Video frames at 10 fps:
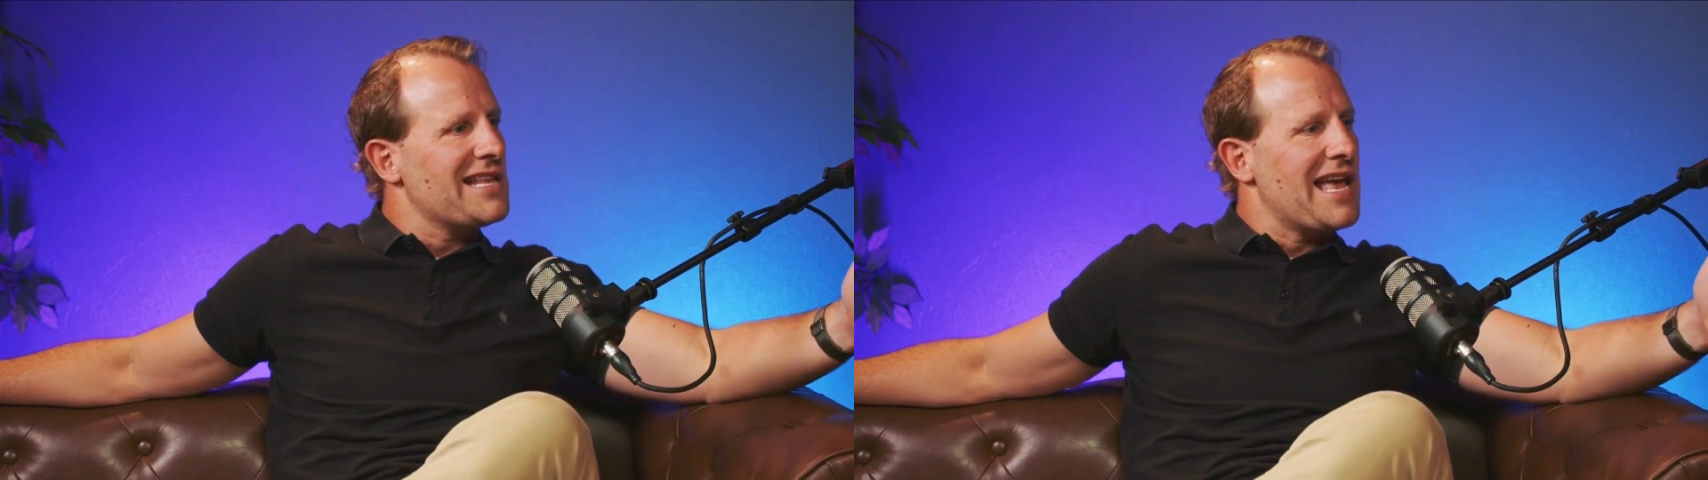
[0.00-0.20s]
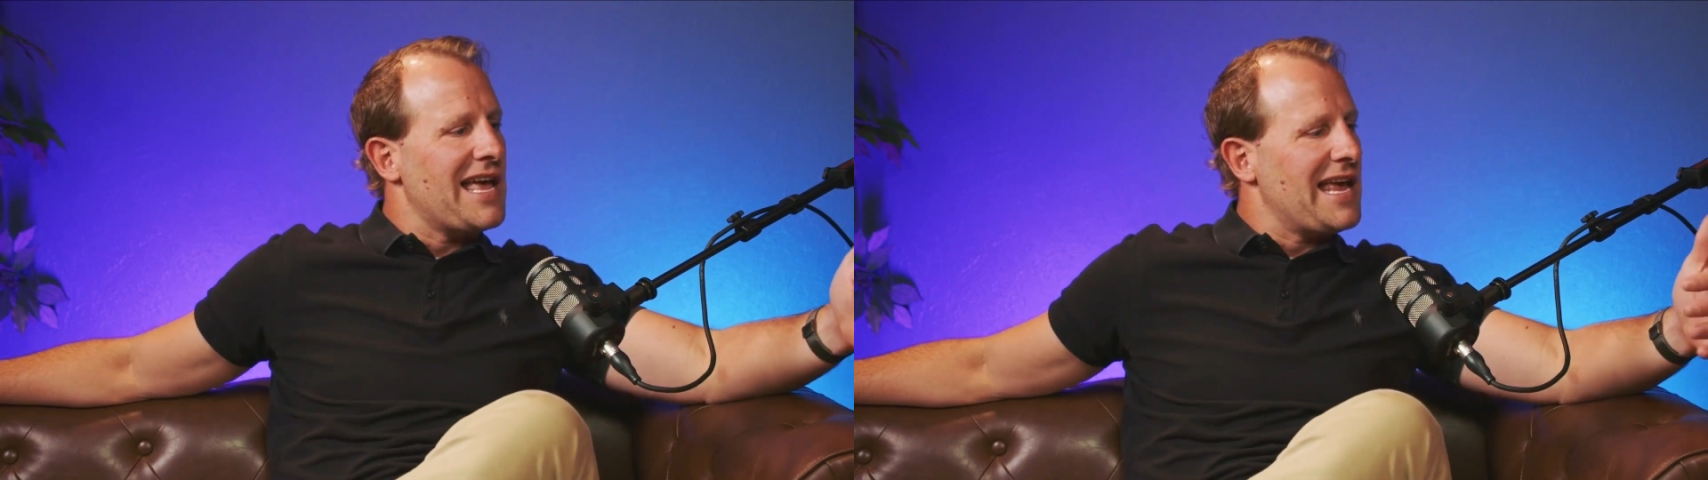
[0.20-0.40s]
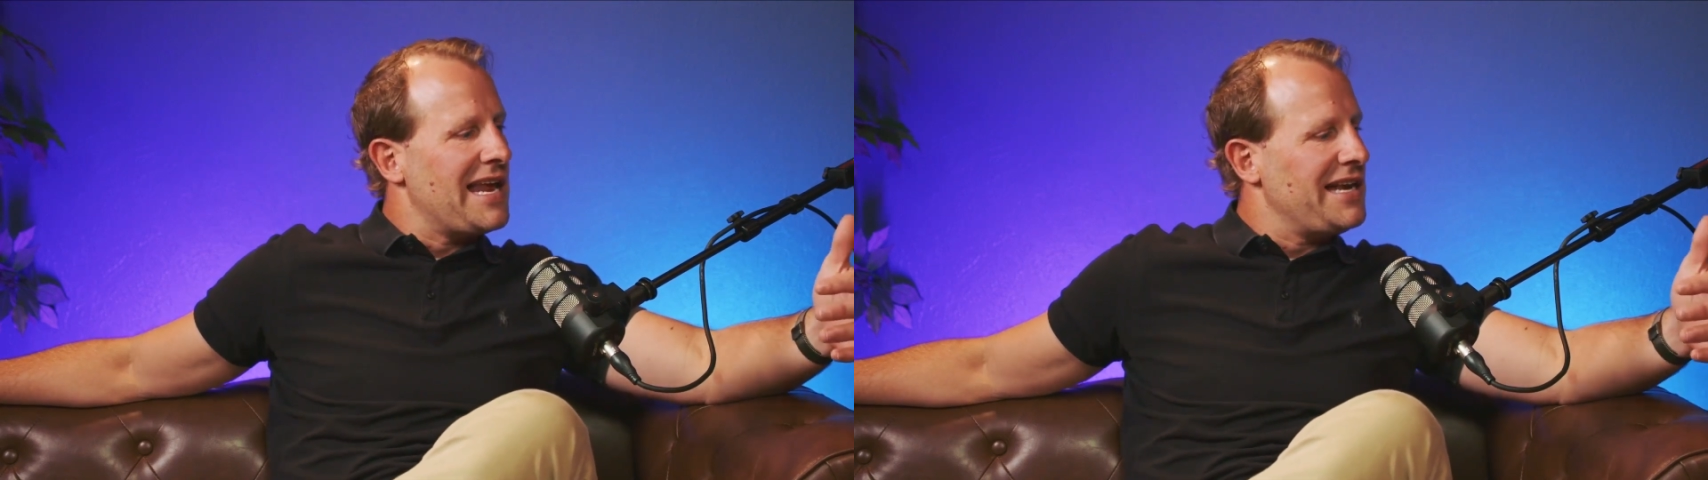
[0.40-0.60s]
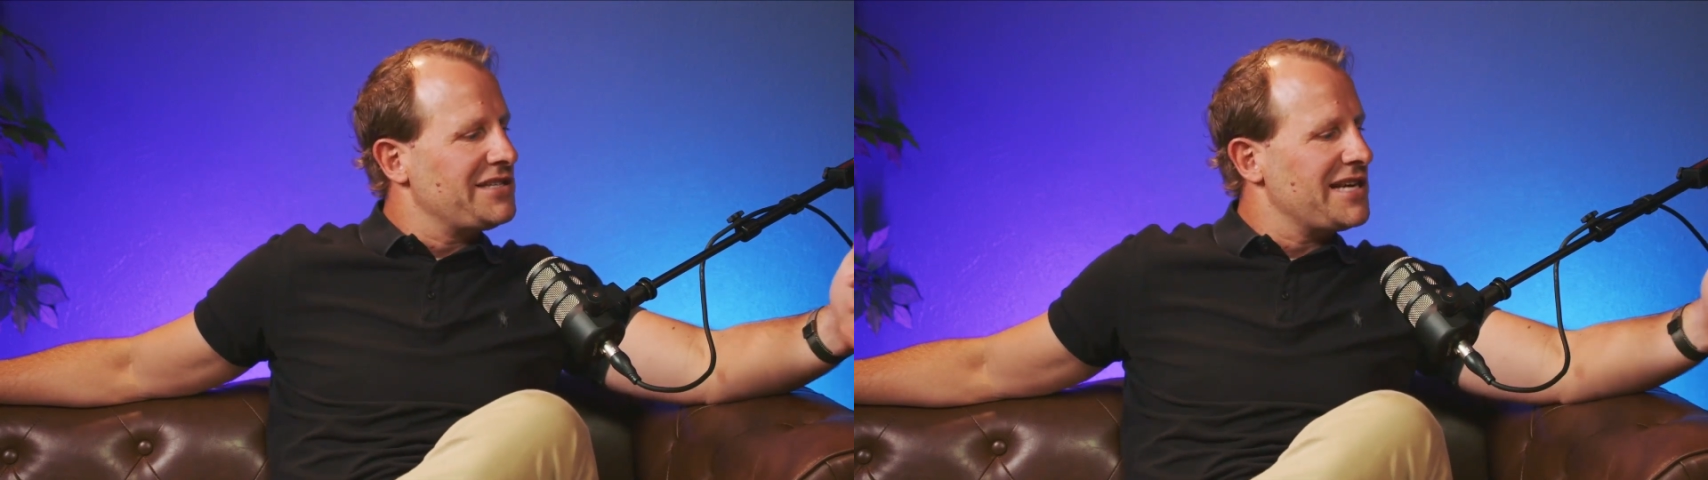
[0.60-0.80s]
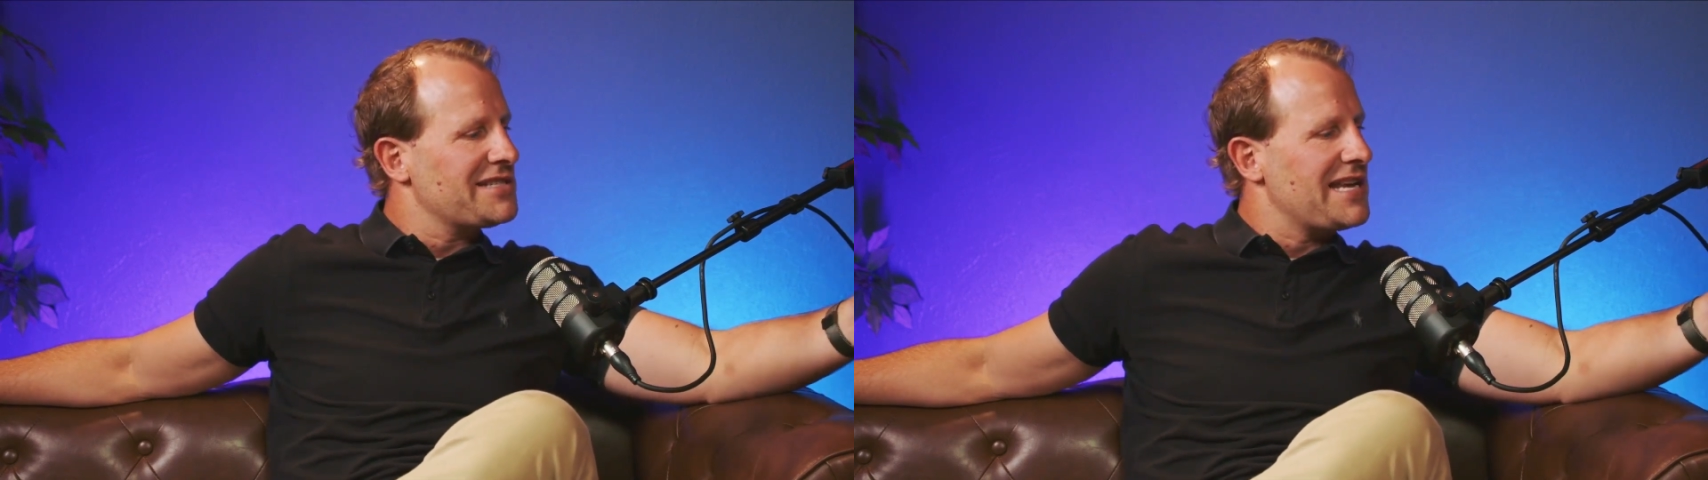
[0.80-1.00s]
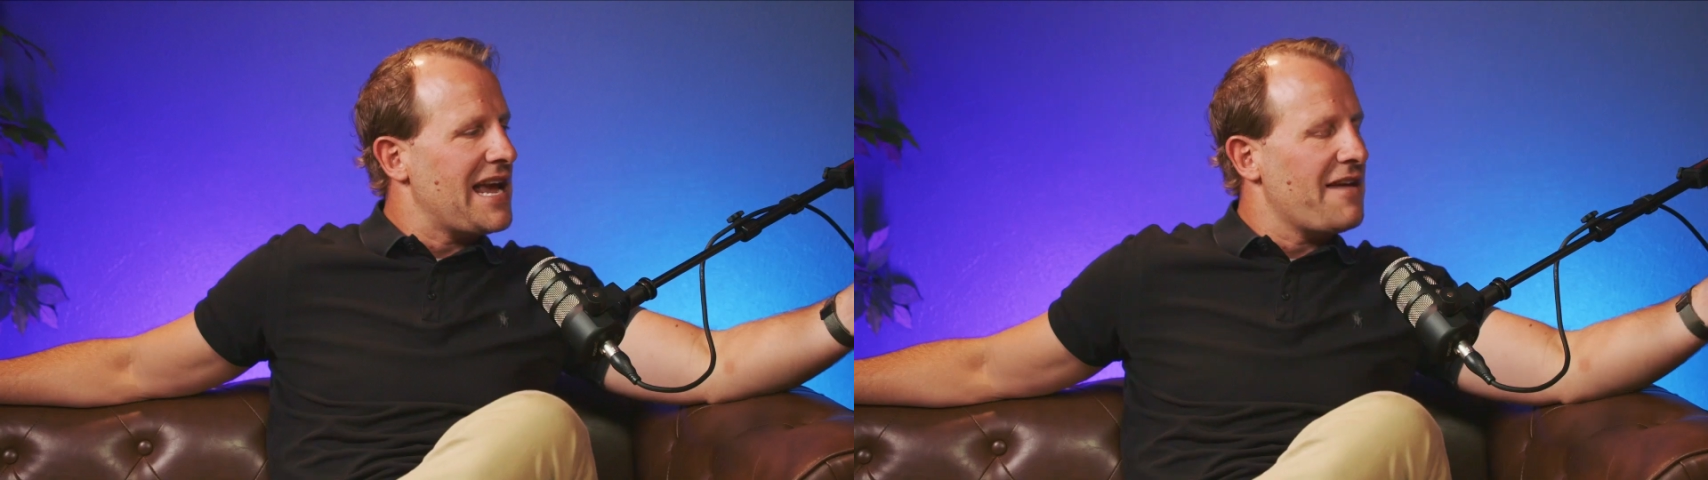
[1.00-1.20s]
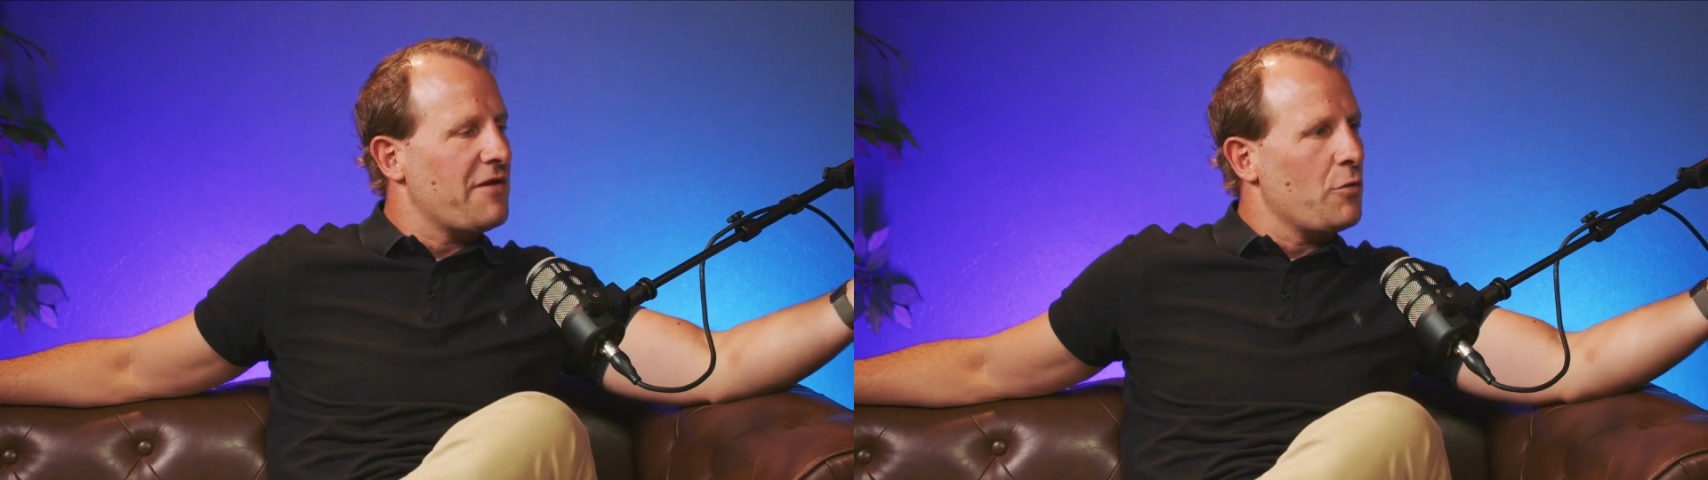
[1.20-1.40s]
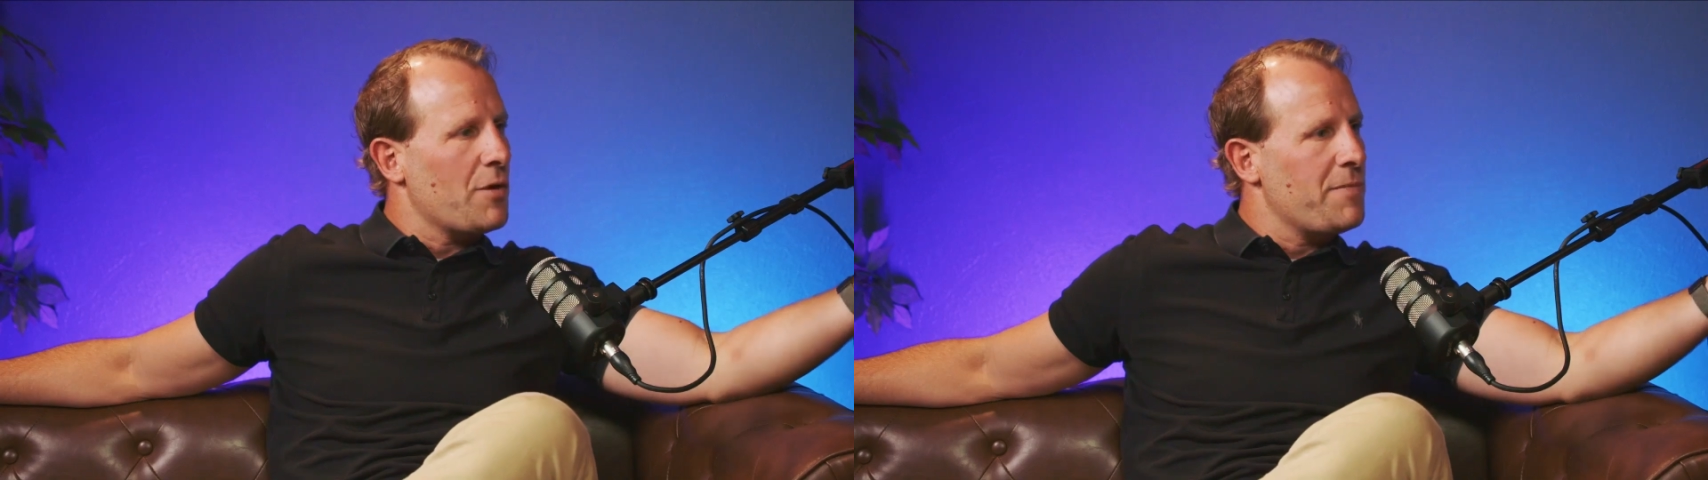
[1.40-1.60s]
that any chance they have,
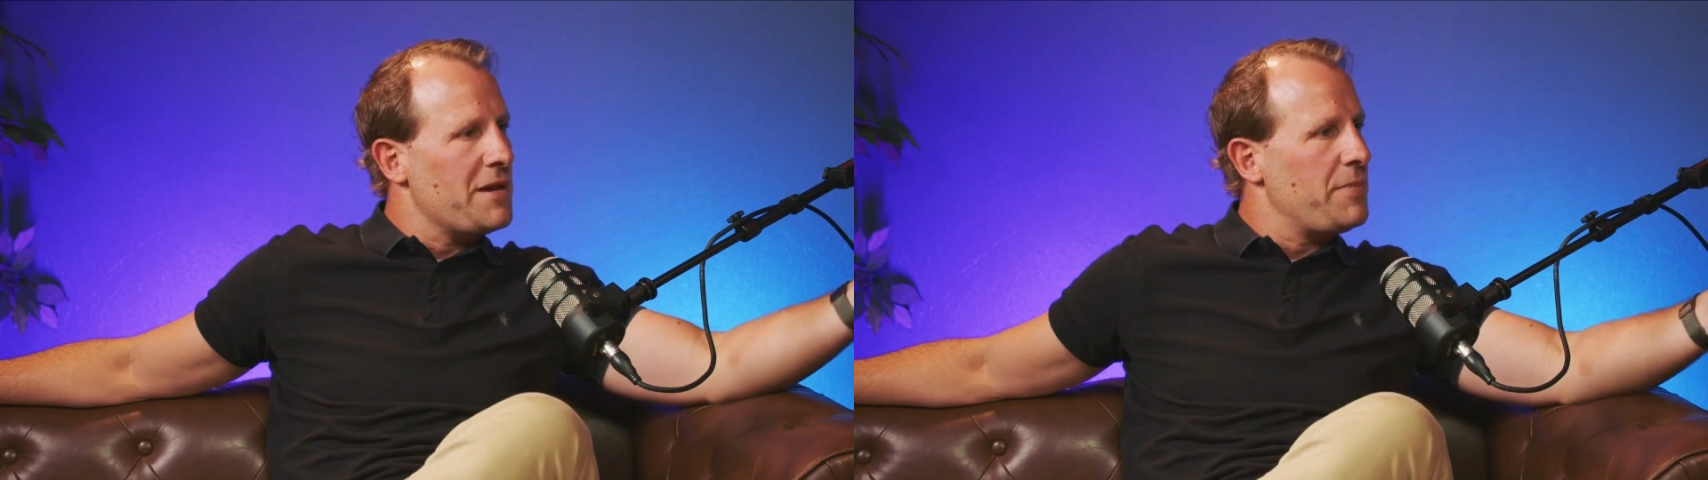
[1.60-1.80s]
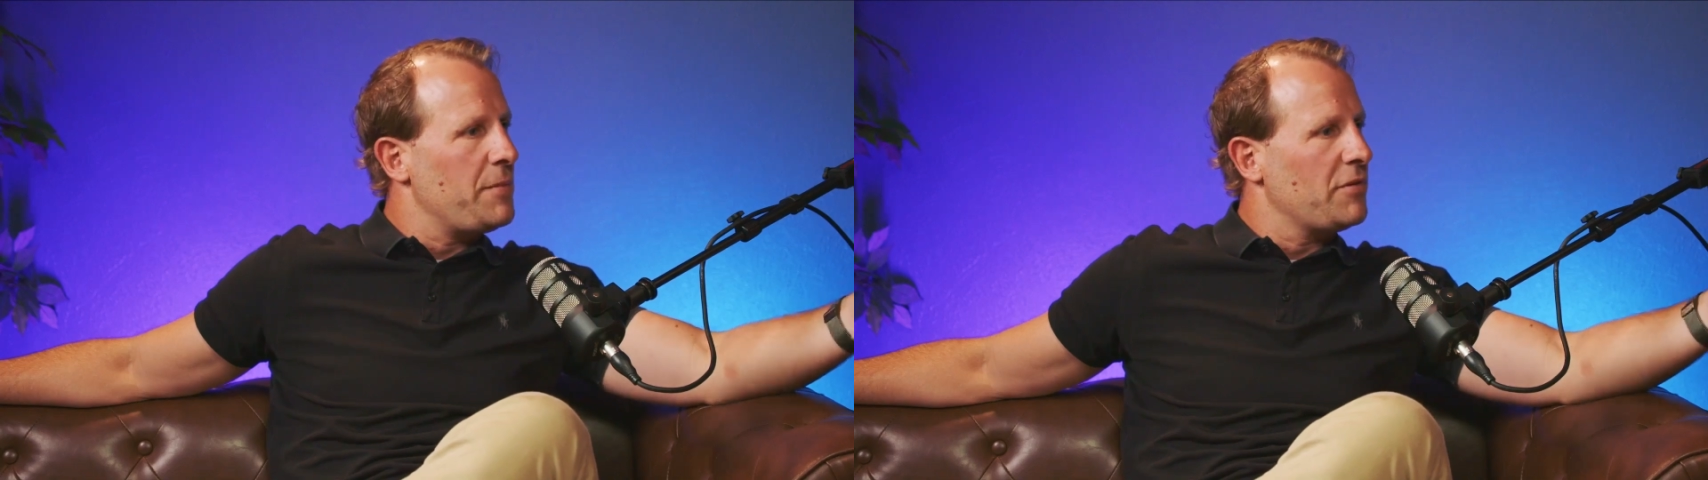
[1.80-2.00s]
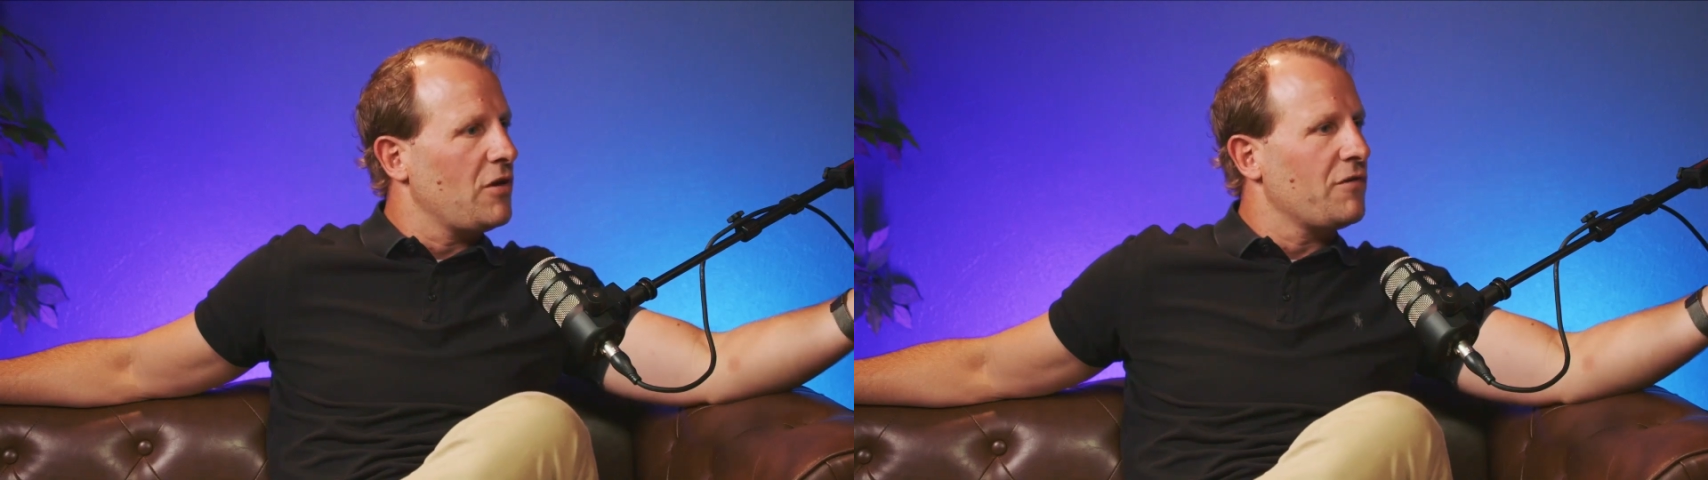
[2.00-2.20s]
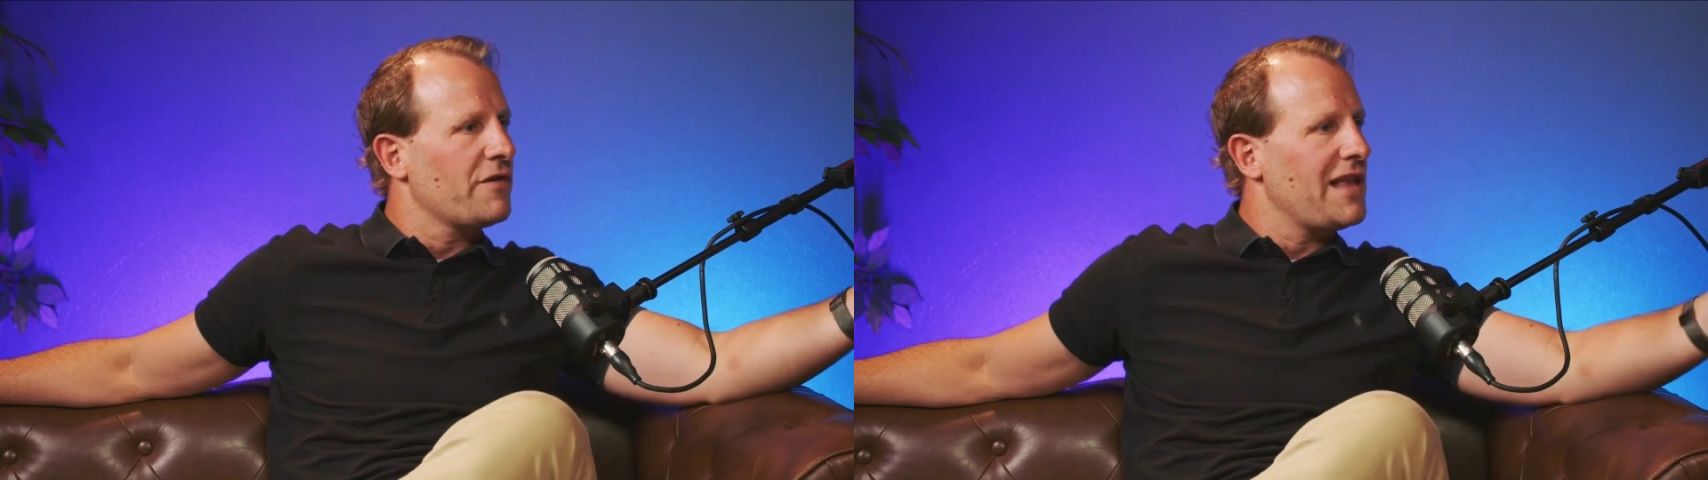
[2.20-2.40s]
they want to beat people over the